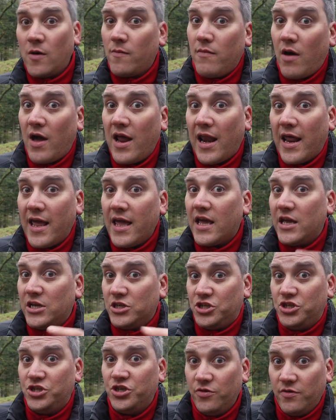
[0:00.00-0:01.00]
not my link,
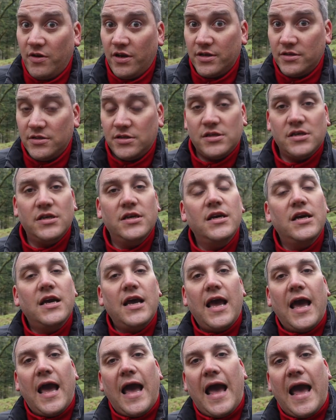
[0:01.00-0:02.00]
it's Julian's.
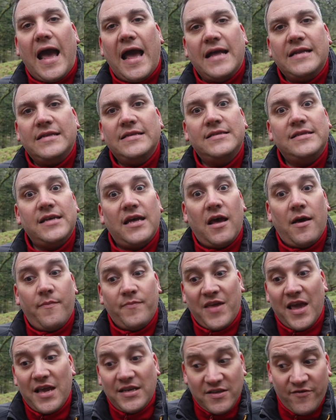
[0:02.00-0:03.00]
And
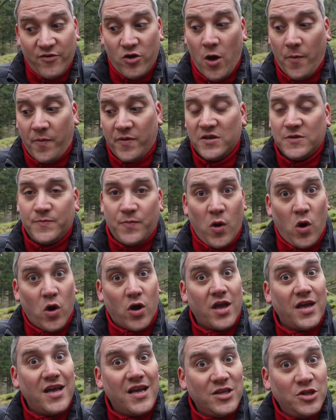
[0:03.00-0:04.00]
um, get yourself a copy of this
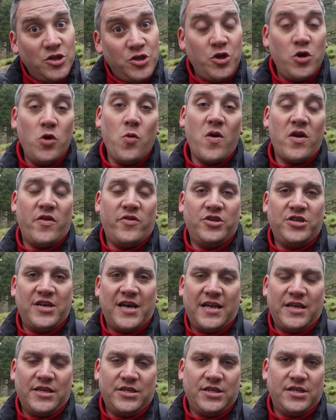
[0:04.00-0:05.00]
book, do one of the
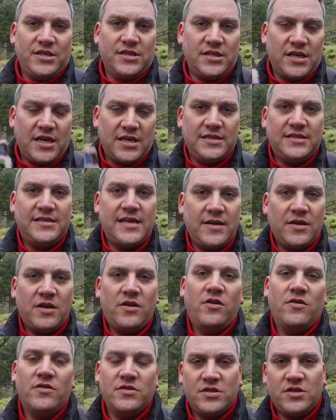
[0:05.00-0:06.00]
challenges, and send
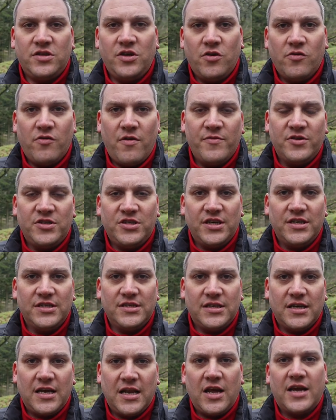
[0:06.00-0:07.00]
us your
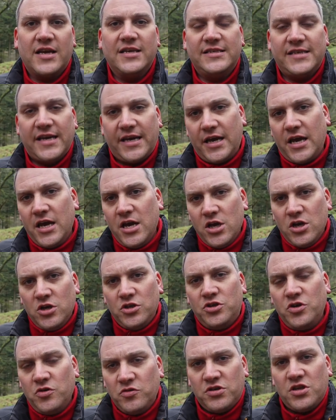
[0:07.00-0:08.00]
images. And like I say,
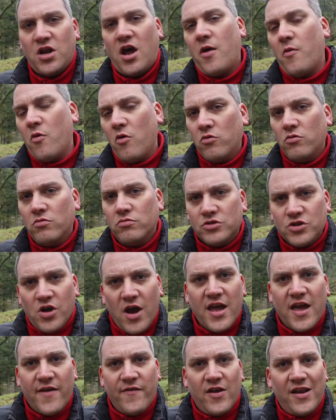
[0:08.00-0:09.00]
Jules and I will
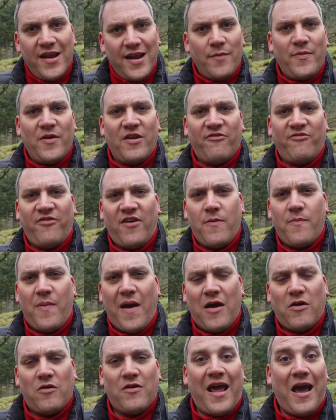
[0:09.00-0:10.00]
try and give you a little bit of
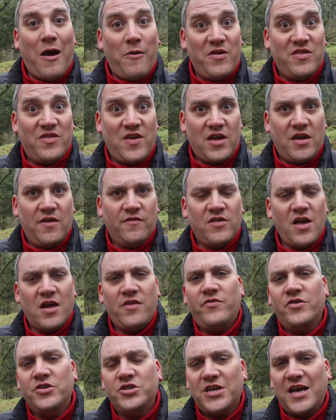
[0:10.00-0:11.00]
feedback on how we think you've
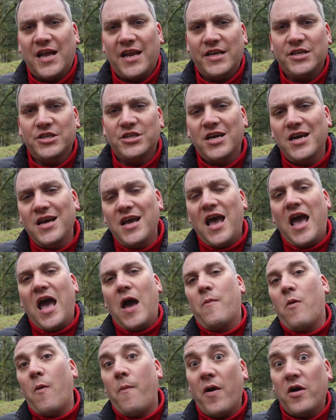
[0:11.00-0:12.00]
done in the challenge,
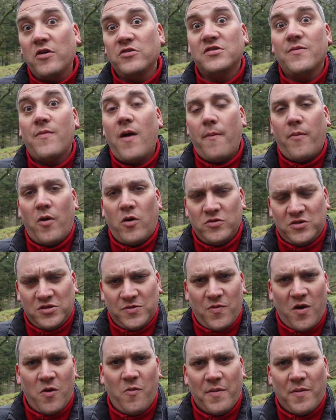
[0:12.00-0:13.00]
and we'll post them up onto my